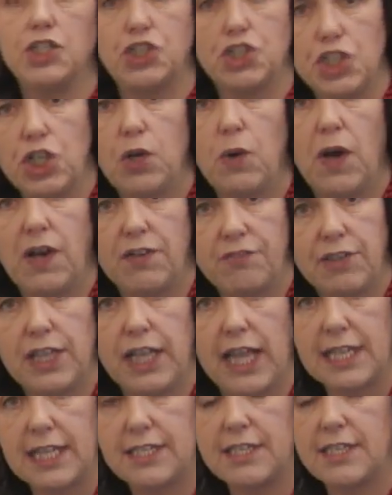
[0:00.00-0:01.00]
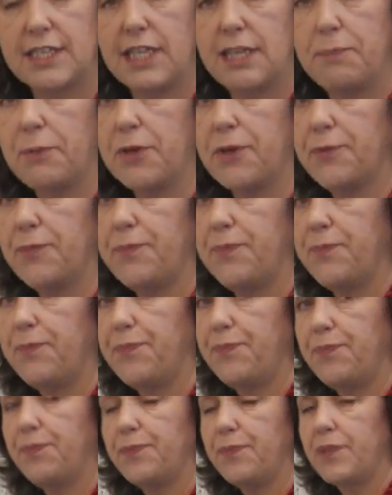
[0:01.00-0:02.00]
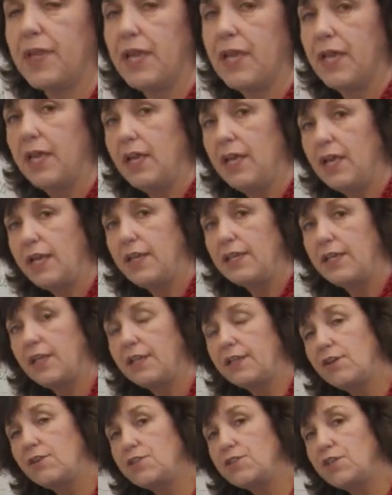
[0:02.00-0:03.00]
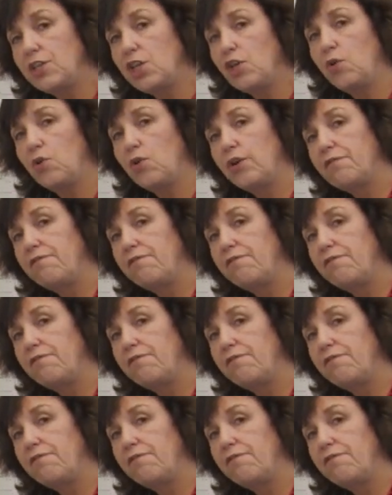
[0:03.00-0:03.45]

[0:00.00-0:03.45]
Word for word: shoe of glass slipper. Now those of you who